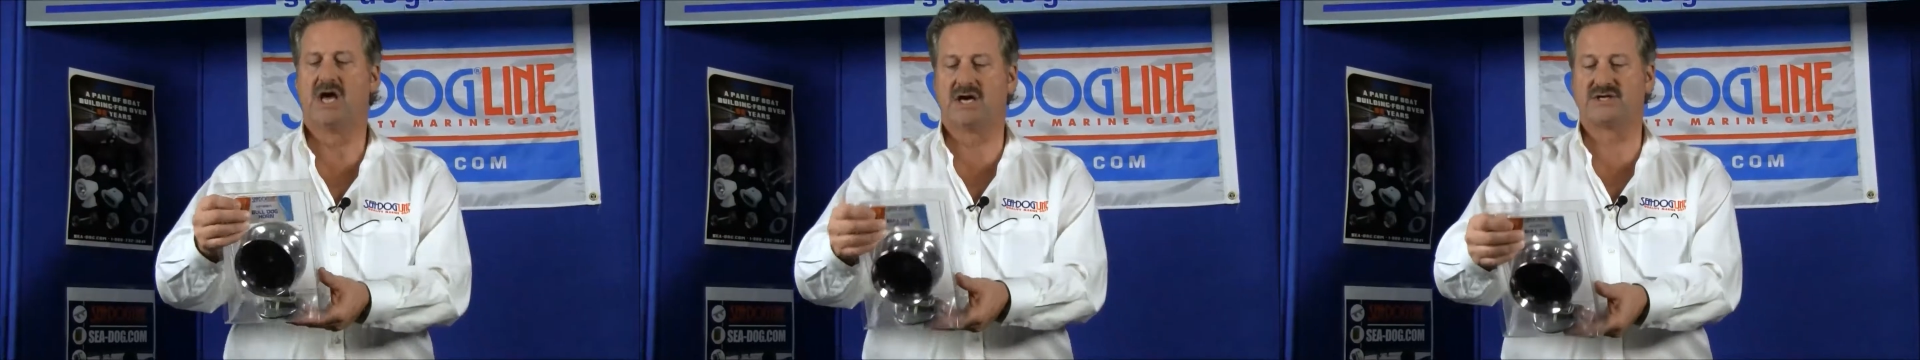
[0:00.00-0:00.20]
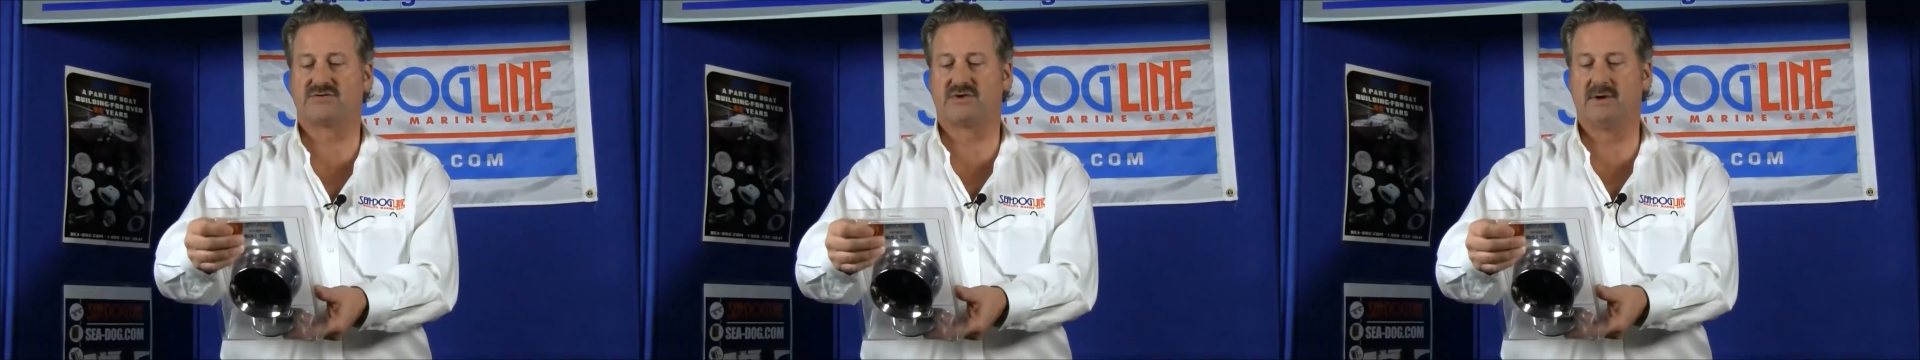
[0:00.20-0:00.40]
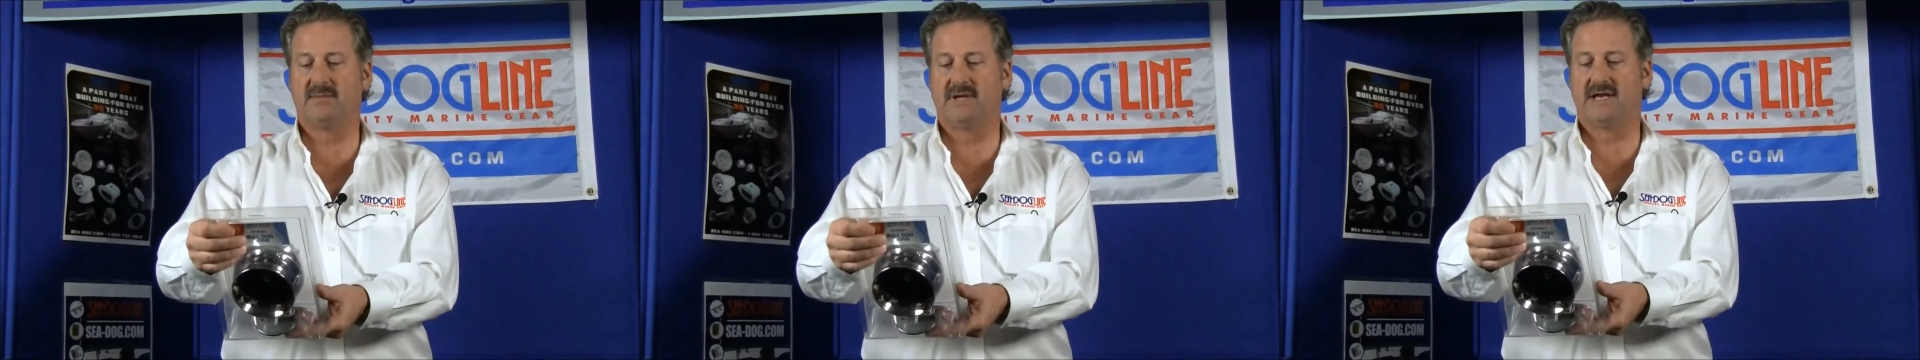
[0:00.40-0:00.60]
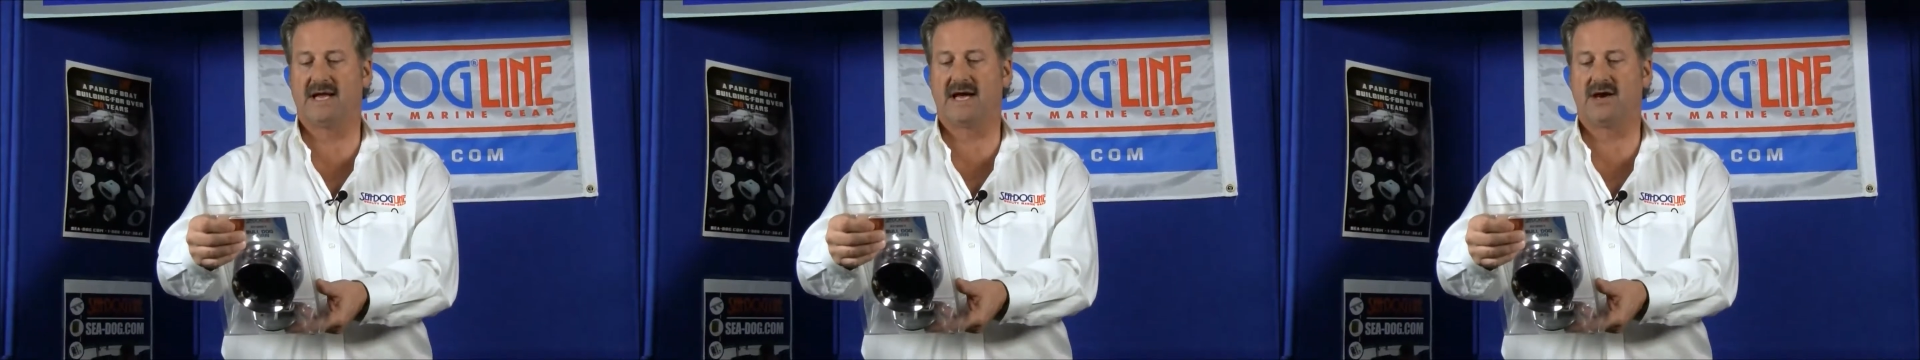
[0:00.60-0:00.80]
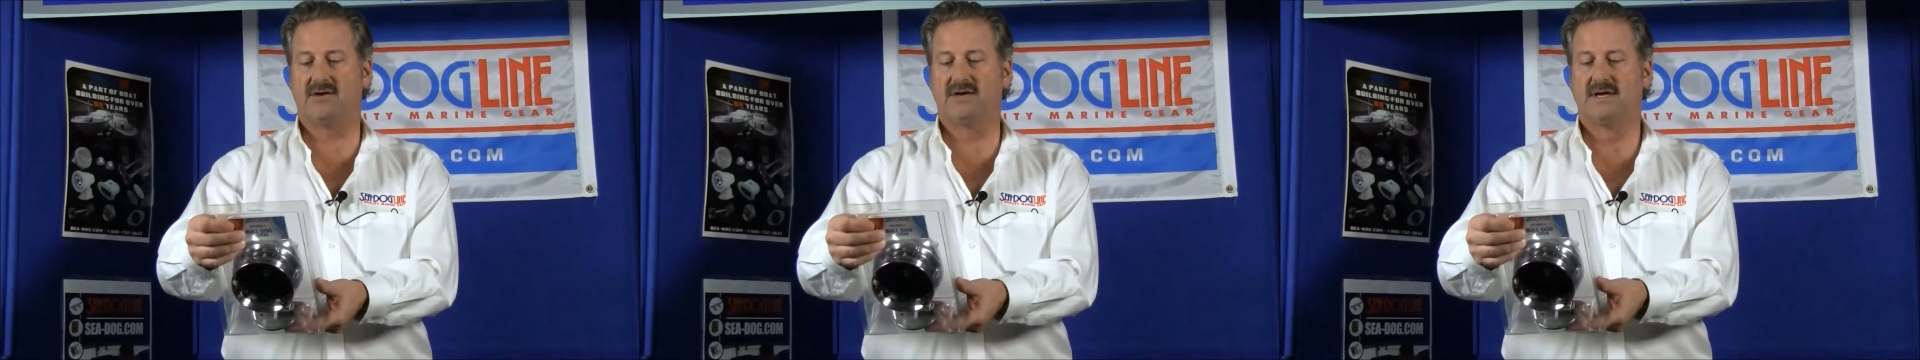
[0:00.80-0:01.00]
extremely
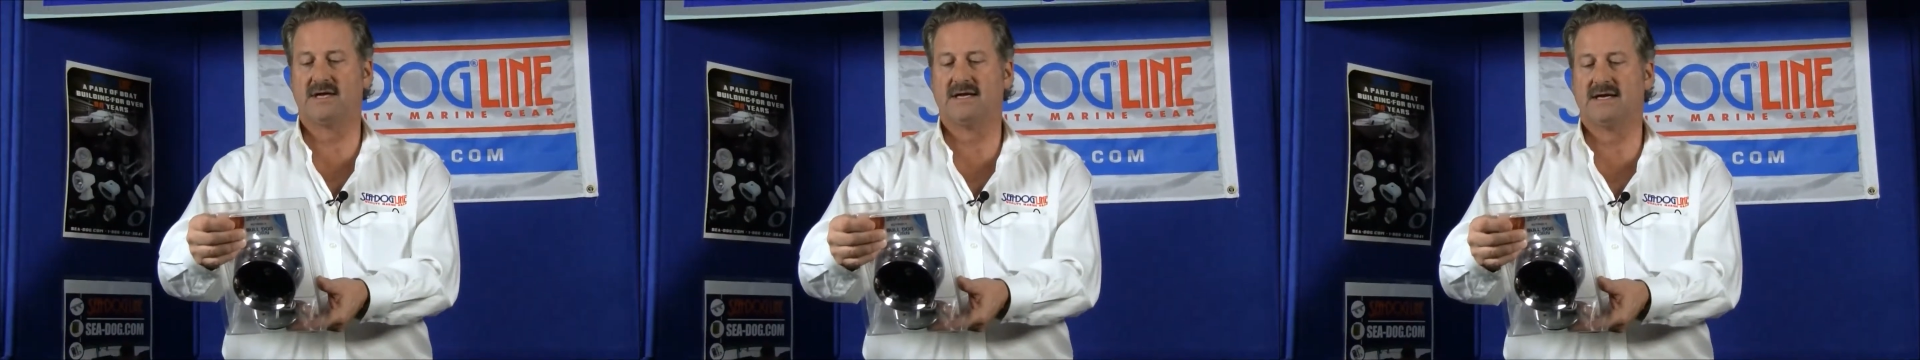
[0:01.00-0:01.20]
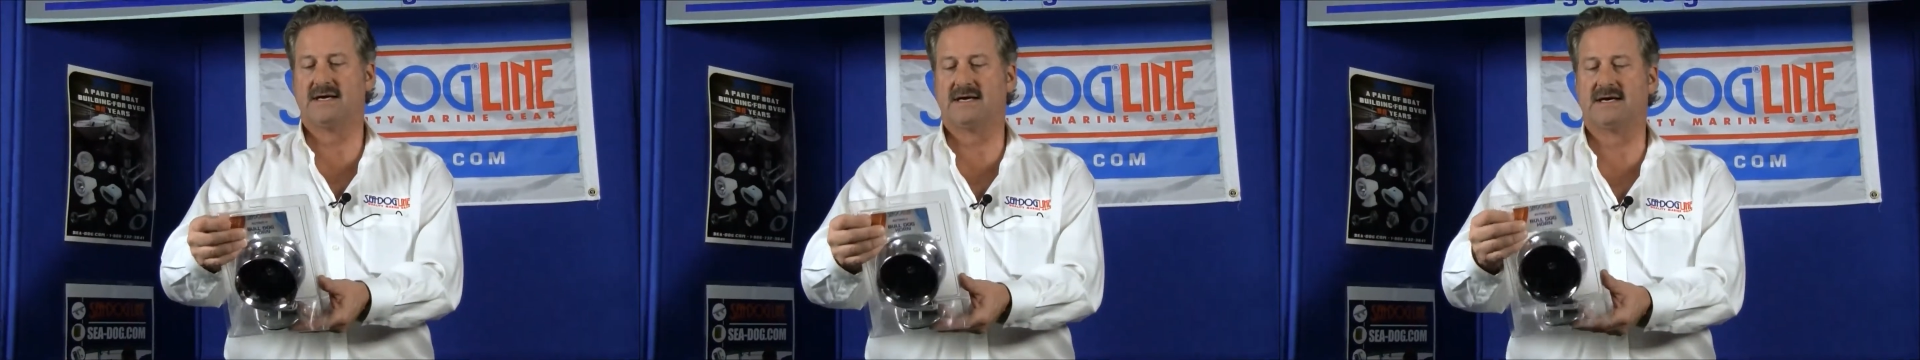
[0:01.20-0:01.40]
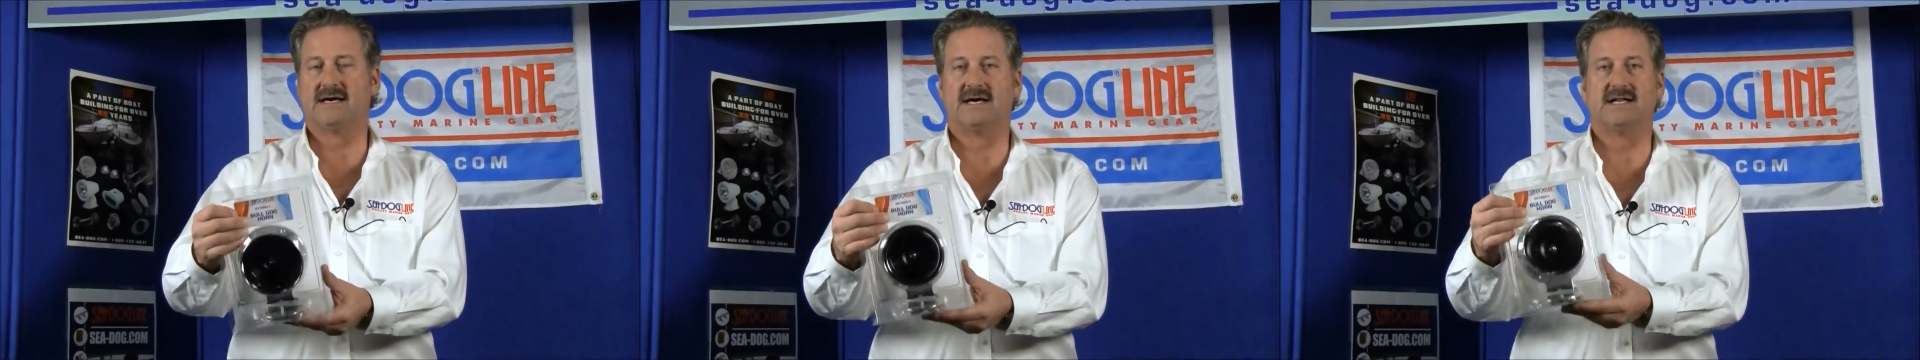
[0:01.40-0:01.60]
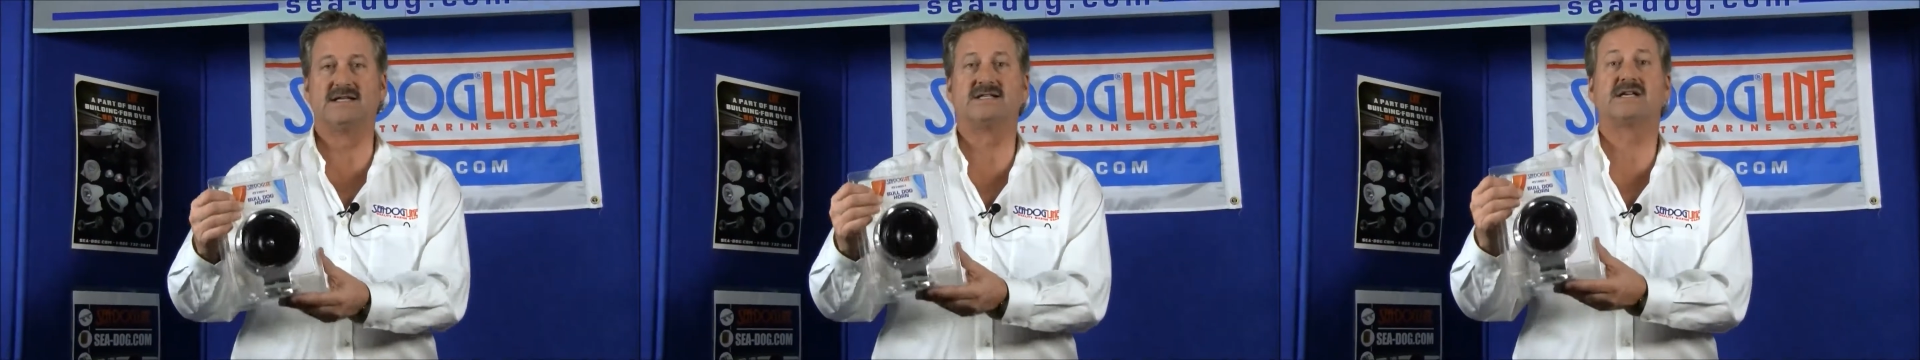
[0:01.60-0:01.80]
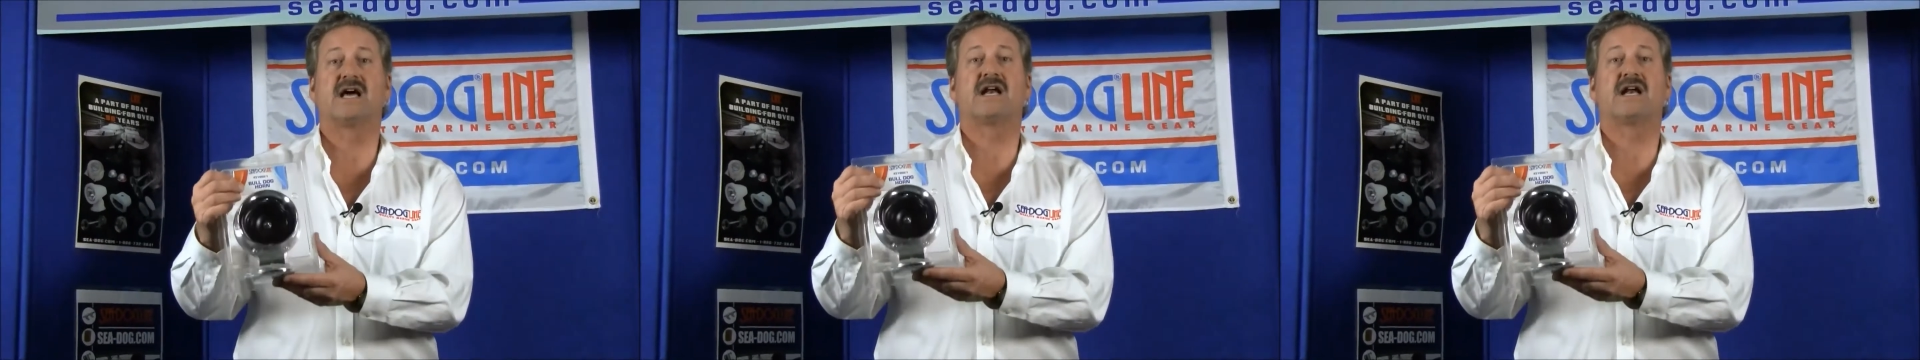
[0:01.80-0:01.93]
loud. This has